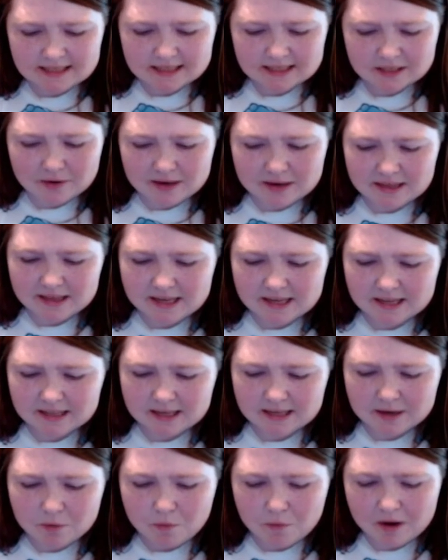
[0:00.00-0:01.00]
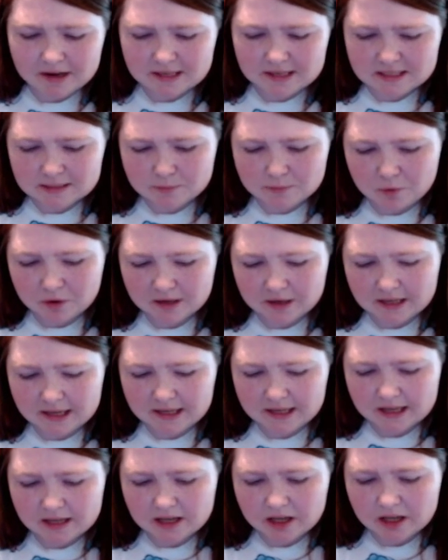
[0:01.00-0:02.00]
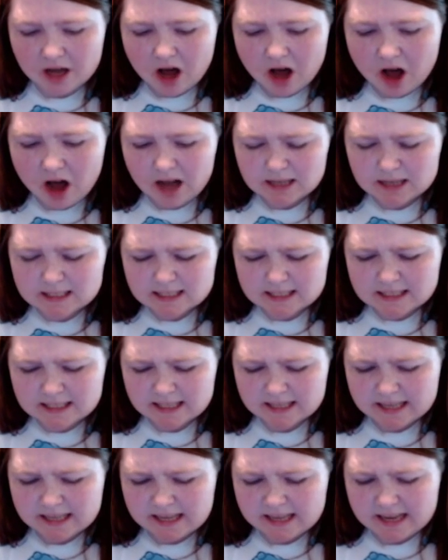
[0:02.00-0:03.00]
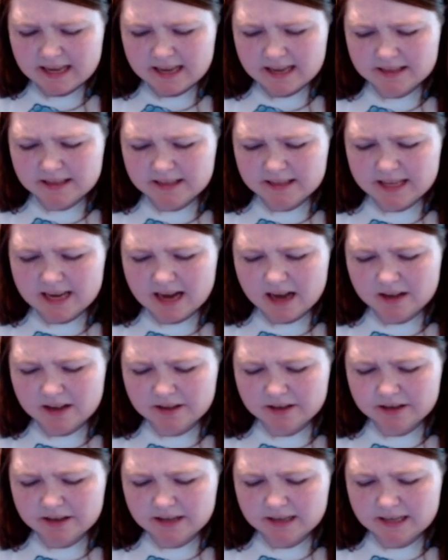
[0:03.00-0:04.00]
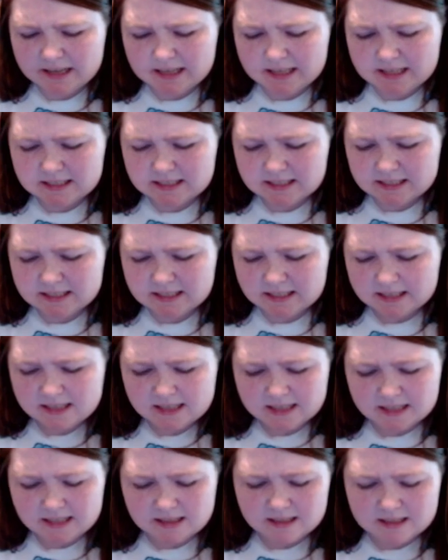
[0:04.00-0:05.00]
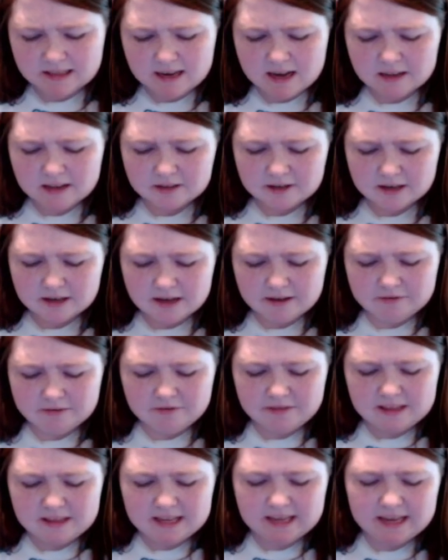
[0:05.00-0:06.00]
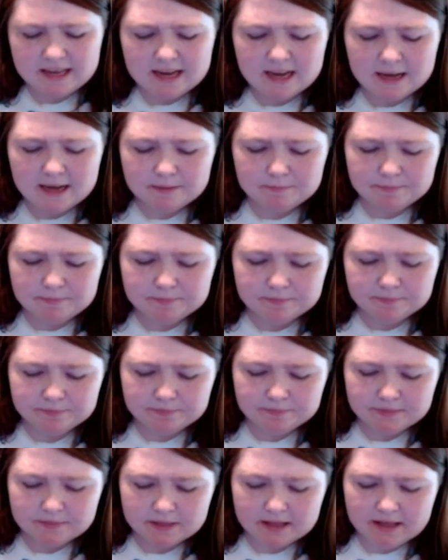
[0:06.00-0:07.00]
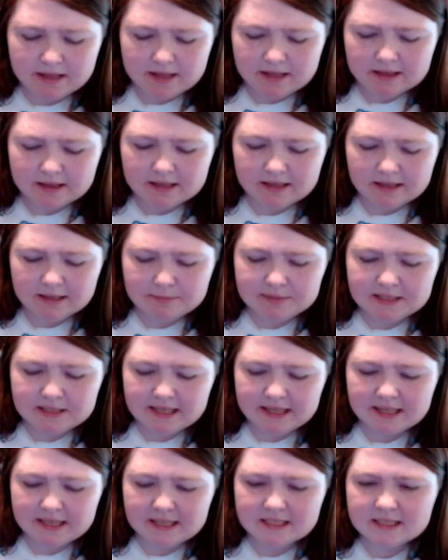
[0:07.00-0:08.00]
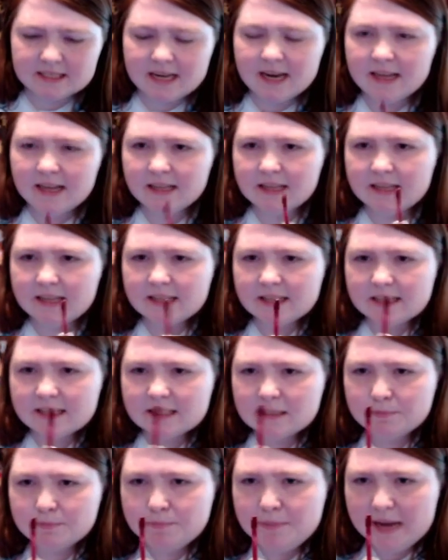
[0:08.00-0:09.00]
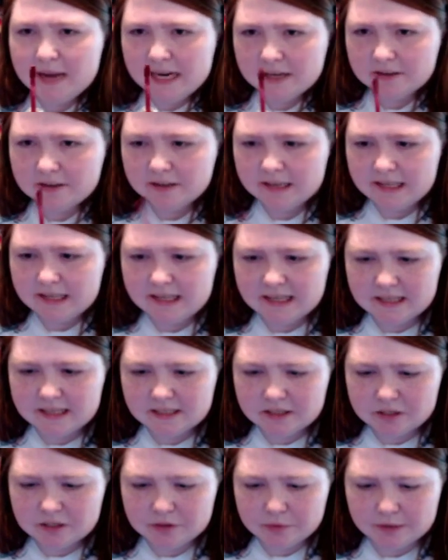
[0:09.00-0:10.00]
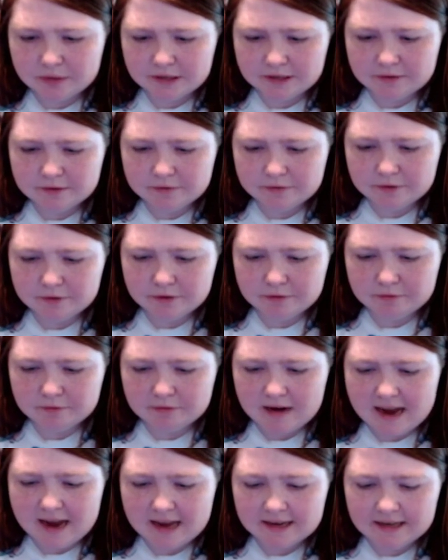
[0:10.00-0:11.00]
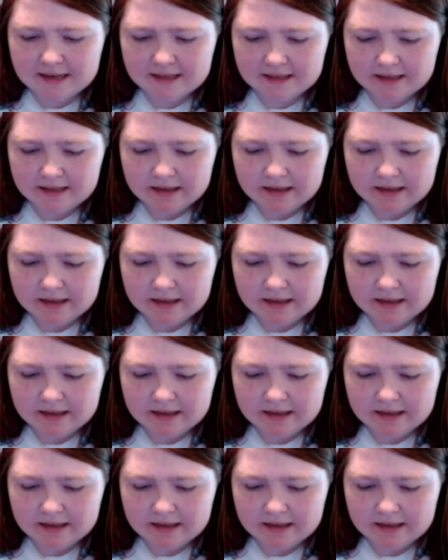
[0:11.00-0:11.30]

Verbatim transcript: So I think like one is more like a gloss, and the other is the the color of the um, the lipstick, and it's kind of like this berry sort of red.